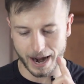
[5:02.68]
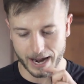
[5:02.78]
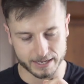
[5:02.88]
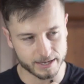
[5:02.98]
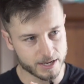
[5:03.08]

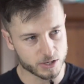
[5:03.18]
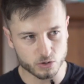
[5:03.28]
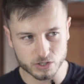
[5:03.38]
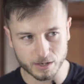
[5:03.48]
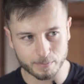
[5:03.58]
by
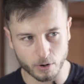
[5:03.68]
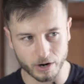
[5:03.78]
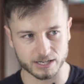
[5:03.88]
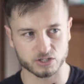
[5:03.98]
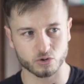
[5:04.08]
using
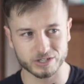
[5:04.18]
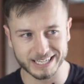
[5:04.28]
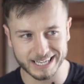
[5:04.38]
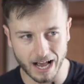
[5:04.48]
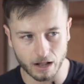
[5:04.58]
products
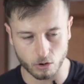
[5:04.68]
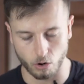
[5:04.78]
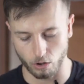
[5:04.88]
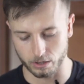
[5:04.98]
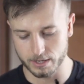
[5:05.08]
containing
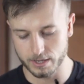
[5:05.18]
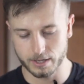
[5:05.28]
alcohol.